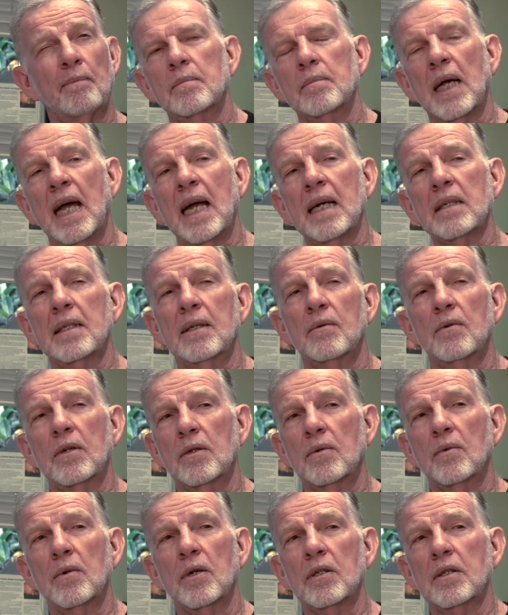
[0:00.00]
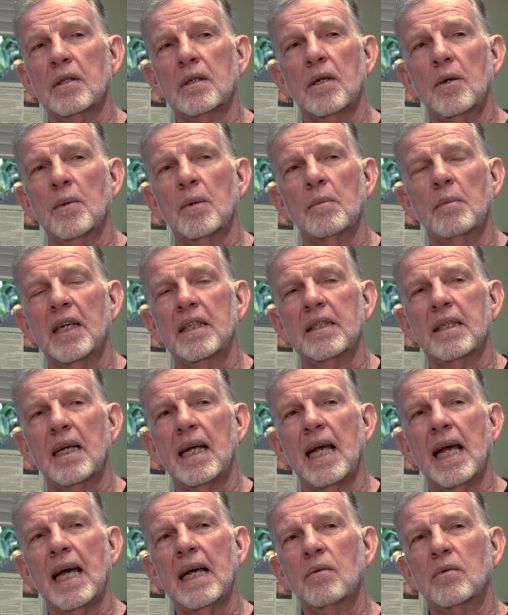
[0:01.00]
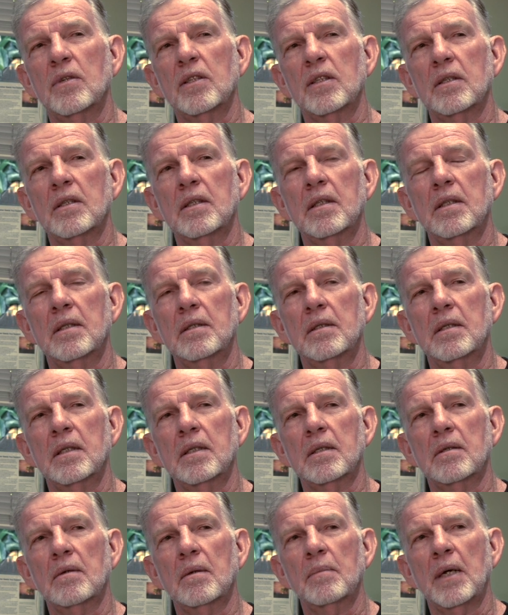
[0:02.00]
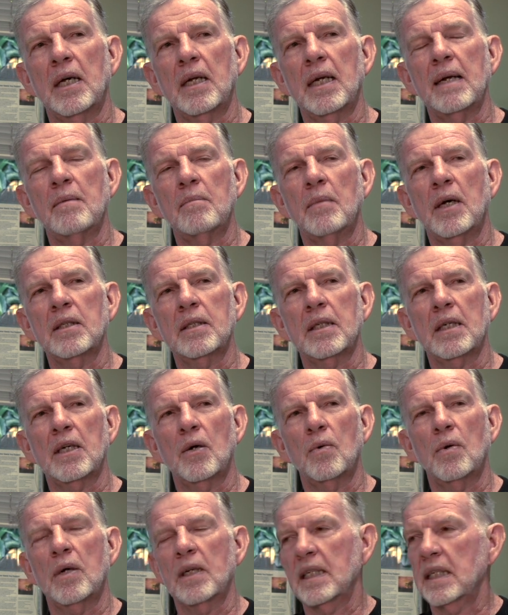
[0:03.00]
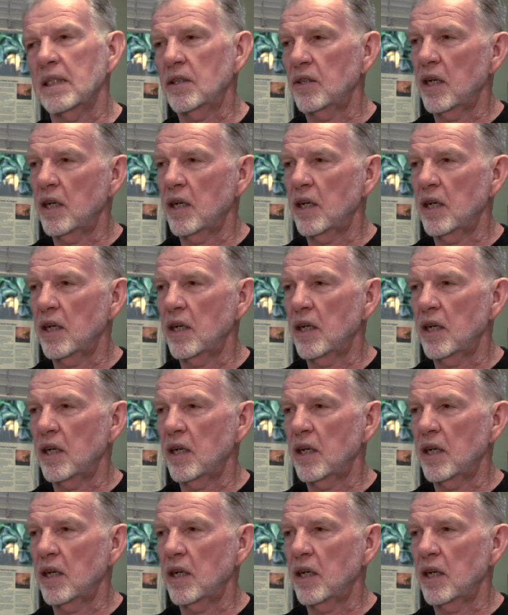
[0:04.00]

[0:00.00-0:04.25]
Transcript: Actually, one of the worst cobra bites I had was uh, just about eight months ago. One of these